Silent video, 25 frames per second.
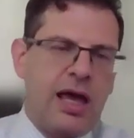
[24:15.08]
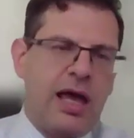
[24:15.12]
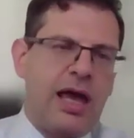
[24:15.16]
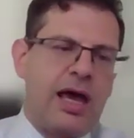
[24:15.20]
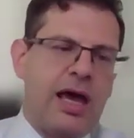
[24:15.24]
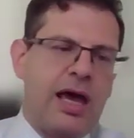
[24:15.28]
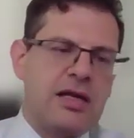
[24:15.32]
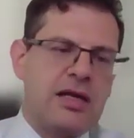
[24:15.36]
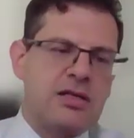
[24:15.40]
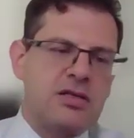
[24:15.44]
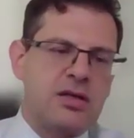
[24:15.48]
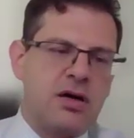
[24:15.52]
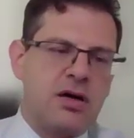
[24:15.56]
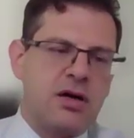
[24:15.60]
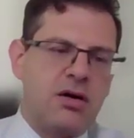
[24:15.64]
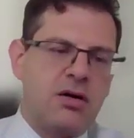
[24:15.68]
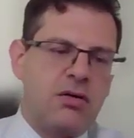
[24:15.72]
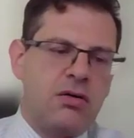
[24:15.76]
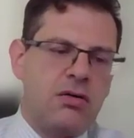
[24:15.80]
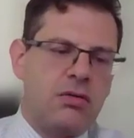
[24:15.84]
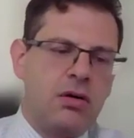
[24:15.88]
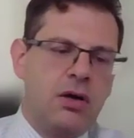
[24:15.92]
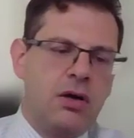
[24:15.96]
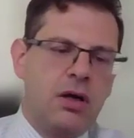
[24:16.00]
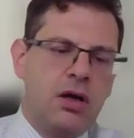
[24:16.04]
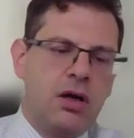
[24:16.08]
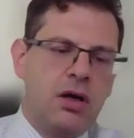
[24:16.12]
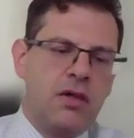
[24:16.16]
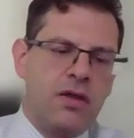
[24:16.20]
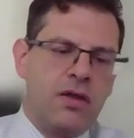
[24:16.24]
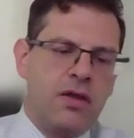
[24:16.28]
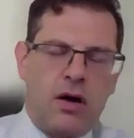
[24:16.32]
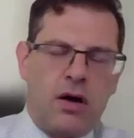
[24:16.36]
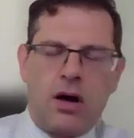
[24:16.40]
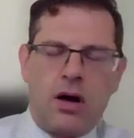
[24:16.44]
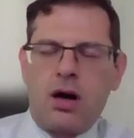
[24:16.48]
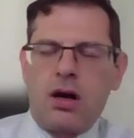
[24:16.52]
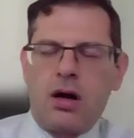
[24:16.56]
And so
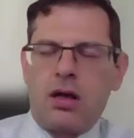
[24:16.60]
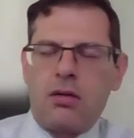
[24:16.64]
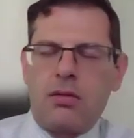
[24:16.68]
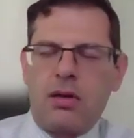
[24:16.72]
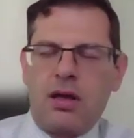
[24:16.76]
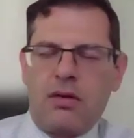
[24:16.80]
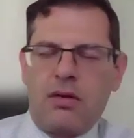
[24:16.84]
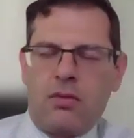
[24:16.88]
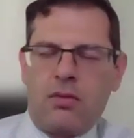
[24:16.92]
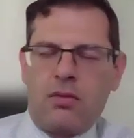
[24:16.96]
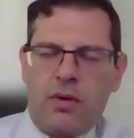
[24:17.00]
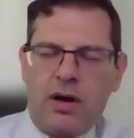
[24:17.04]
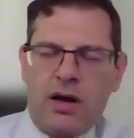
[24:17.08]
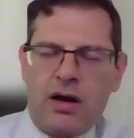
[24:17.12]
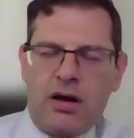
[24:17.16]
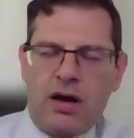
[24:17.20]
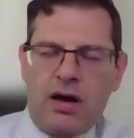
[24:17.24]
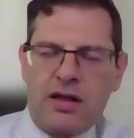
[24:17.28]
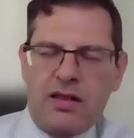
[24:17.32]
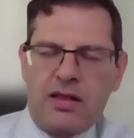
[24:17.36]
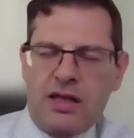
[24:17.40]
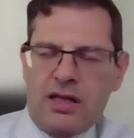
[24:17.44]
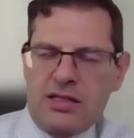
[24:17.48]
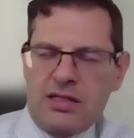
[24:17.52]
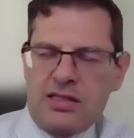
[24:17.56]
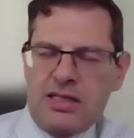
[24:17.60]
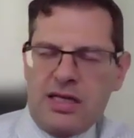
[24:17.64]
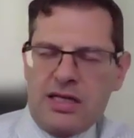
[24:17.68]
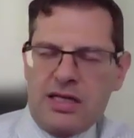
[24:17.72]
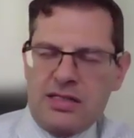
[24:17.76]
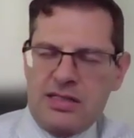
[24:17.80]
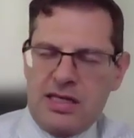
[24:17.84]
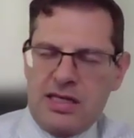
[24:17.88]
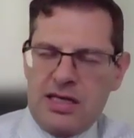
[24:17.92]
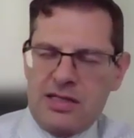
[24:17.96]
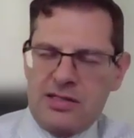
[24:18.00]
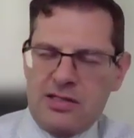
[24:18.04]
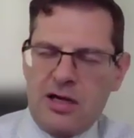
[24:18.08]
the argument where I think
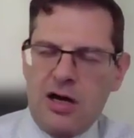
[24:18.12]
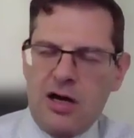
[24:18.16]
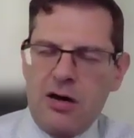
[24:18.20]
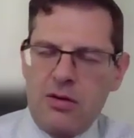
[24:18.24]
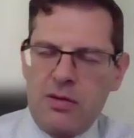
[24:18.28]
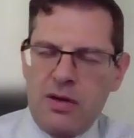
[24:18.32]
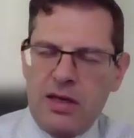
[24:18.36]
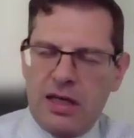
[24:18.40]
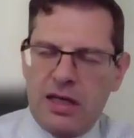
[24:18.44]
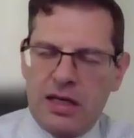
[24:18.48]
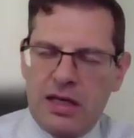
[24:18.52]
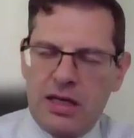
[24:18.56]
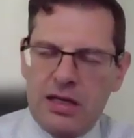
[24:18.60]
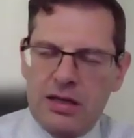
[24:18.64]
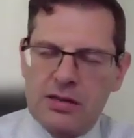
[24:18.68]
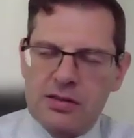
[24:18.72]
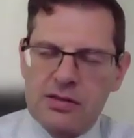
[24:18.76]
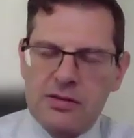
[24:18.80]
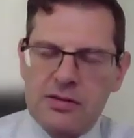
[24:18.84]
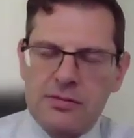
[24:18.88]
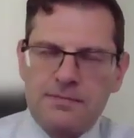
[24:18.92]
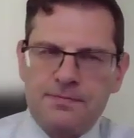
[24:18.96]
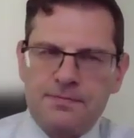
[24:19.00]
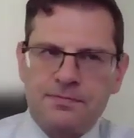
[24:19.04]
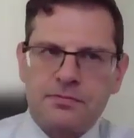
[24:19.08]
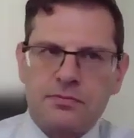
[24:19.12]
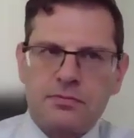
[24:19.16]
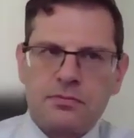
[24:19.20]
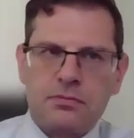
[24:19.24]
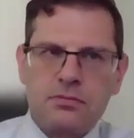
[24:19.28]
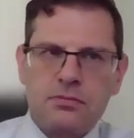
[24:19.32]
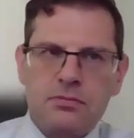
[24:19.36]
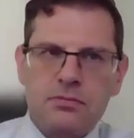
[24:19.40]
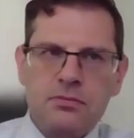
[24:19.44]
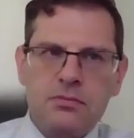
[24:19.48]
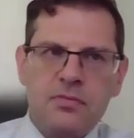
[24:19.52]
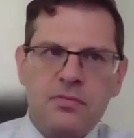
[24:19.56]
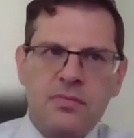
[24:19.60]
CSEA is going is
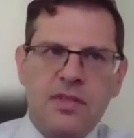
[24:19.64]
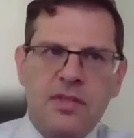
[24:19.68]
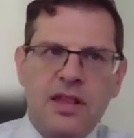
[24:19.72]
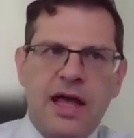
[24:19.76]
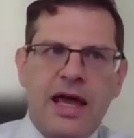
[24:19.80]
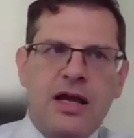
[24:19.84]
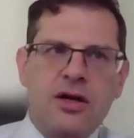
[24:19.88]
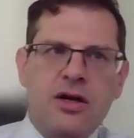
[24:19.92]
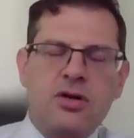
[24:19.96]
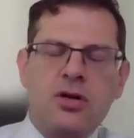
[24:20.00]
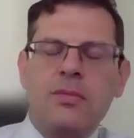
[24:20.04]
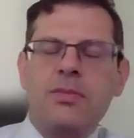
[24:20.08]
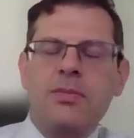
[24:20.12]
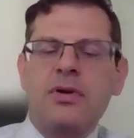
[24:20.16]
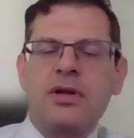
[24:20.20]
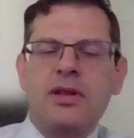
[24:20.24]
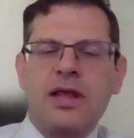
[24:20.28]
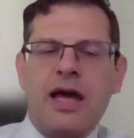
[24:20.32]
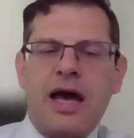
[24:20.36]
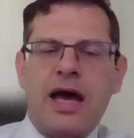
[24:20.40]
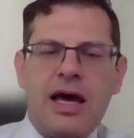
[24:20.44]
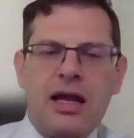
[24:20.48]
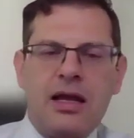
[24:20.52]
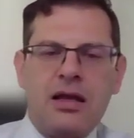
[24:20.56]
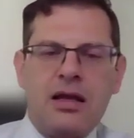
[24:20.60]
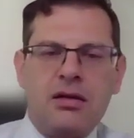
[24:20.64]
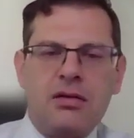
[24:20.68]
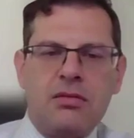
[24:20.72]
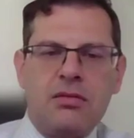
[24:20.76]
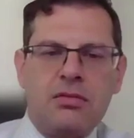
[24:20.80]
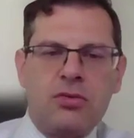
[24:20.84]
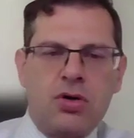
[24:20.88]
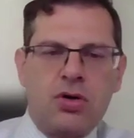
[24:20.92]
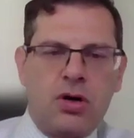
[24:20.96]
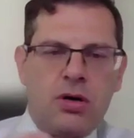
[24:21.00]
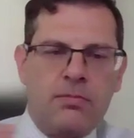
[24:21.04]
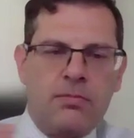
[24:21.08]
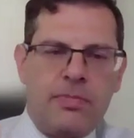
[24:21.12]
they interpret that
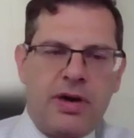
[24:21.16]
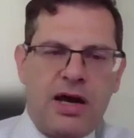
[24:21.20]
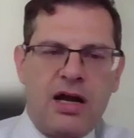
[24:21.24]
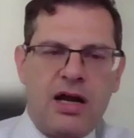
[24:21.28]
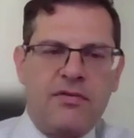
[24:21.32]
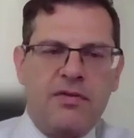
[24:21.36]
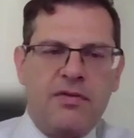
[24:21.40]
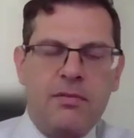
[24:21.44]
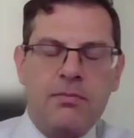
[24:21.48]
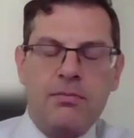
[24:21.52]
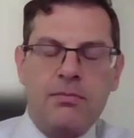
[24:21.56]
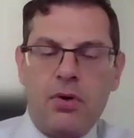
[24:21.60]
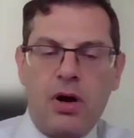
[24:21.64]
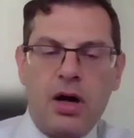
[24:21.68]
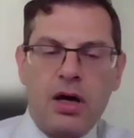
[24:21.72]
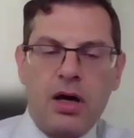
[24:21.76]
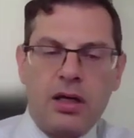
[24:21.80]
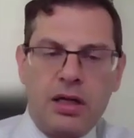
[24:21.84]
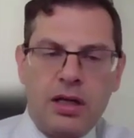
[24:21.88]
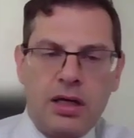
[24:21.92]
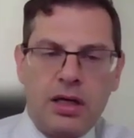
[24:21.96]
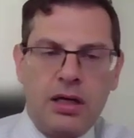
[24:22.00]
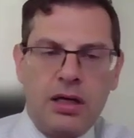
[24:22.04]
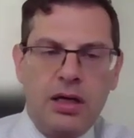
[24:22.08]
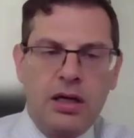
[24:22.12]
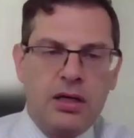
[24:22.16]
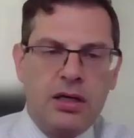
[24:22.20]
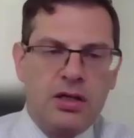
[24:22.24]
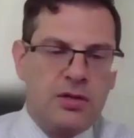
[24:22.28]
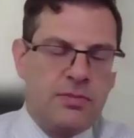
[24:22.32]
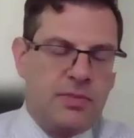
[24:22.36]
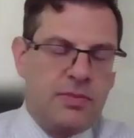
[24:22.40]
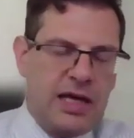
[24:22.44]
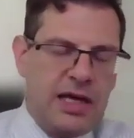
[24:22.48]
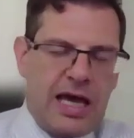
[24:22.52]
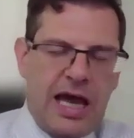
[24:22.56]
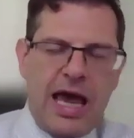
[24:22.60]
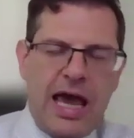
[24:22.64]
term benefit broadly to
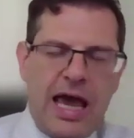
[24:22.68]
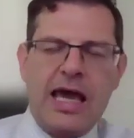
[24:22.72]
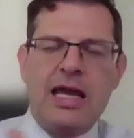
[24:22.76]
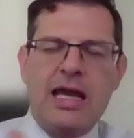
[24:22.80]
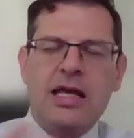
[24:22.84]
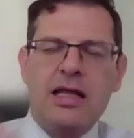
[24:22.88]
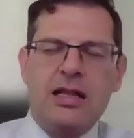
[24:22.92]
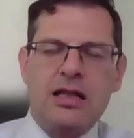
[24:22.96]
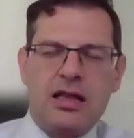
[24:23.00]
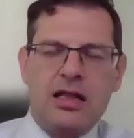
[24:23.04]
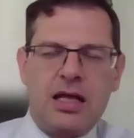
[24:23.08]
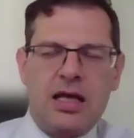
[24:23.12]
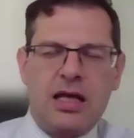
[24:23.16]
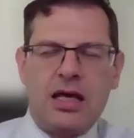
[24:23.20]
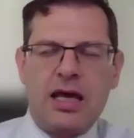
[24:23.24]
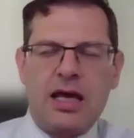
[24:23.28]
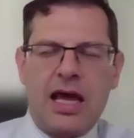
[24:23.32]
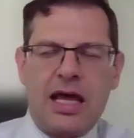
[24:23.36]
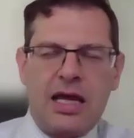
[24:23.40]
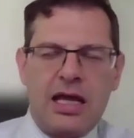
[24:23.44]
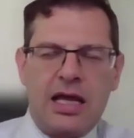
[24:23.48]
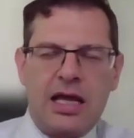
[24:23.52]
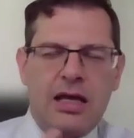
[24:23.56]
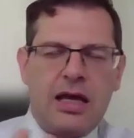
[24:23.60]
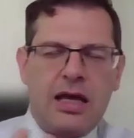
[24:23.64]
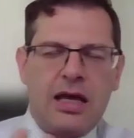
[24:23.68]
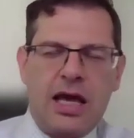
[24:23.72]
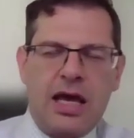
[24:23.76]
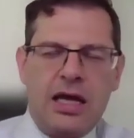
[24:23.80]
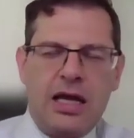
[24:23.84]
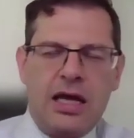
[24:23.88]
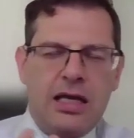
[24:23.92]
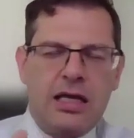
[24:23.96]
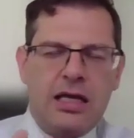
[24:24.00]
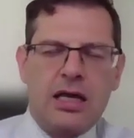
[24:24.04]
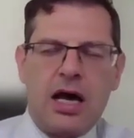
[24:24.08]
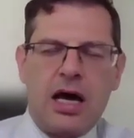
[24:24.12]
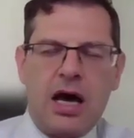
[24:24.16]
be anything,
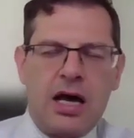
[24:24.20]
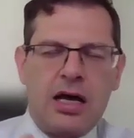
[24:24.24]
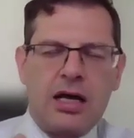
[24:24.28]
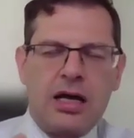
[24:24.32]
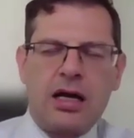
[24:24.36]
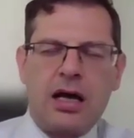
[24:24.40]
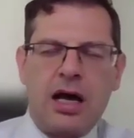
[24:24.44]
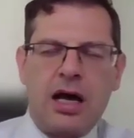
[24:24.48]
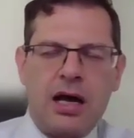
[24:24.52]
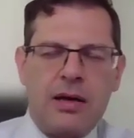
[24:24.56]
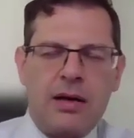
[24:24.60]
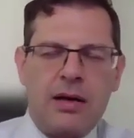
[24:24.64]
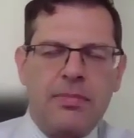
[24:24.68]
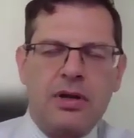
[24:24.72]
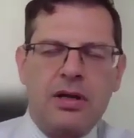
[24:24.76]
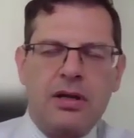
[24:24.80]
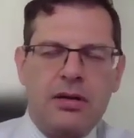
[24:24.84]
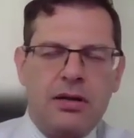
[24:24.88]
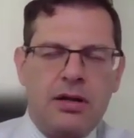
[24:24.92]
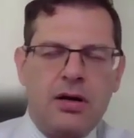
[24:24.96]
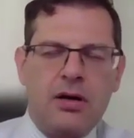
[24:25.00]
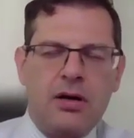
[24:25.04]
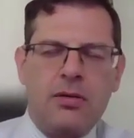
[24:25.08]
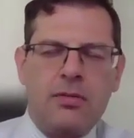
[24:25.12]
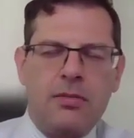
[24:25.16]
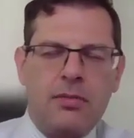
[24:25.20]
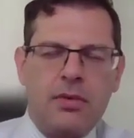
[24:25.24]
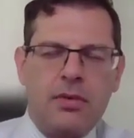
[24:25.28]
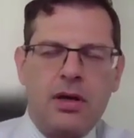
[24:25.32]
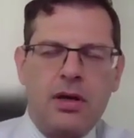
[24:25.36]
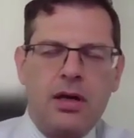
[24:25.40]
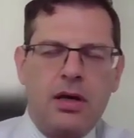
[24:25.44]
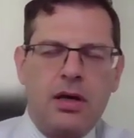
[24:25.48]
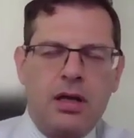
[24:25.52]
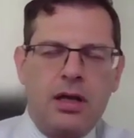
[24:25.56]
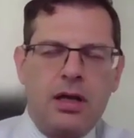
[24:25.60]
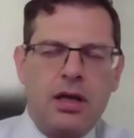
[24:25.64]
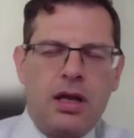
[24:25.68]
any
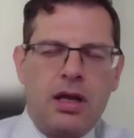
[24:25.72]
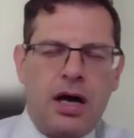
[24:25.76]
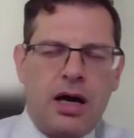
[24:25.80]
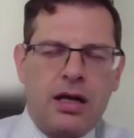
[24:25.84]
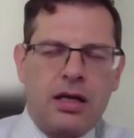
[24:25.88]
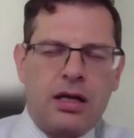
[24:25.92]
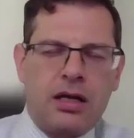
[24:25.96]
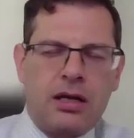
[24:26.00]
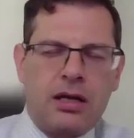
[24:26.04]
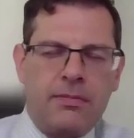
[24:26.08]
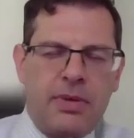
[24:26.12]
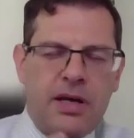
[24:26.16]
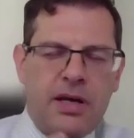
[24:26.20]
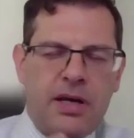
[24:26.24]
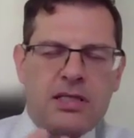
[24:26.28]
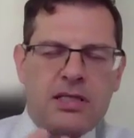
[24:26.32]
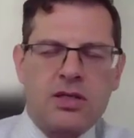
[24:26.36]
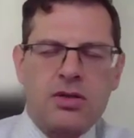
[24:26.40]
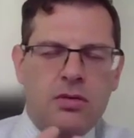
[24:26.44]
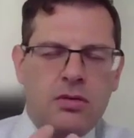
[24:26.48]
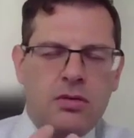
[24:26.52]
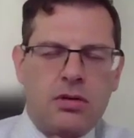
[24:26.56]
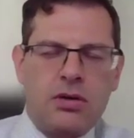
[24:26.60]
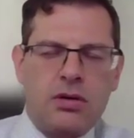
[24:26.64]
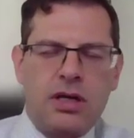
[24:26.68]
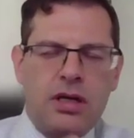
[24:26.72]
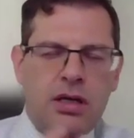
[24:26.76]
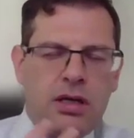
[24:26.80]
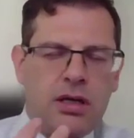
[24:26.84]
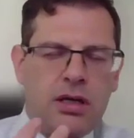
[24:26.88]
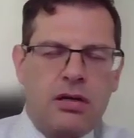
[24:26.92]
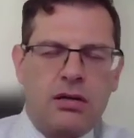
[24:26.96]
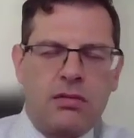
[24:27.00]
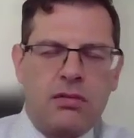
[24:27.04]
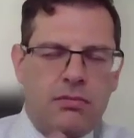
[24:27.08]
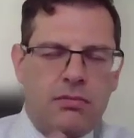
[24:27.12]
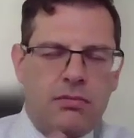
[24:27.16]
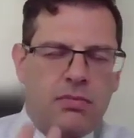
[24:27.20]
non-compensatory